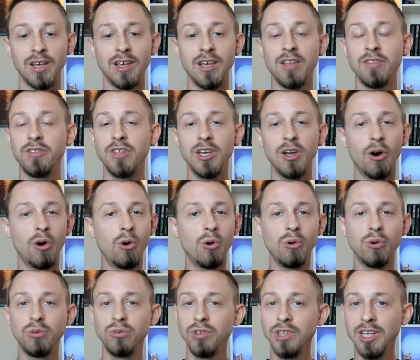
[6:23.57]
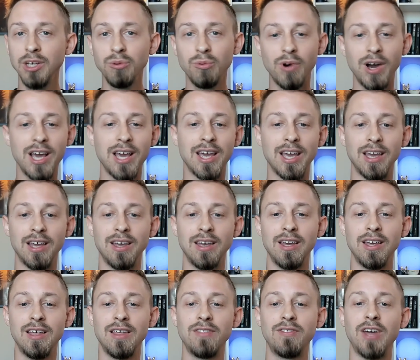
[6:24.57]
The only way
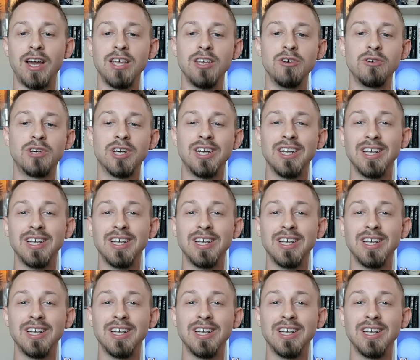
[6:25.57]
that you could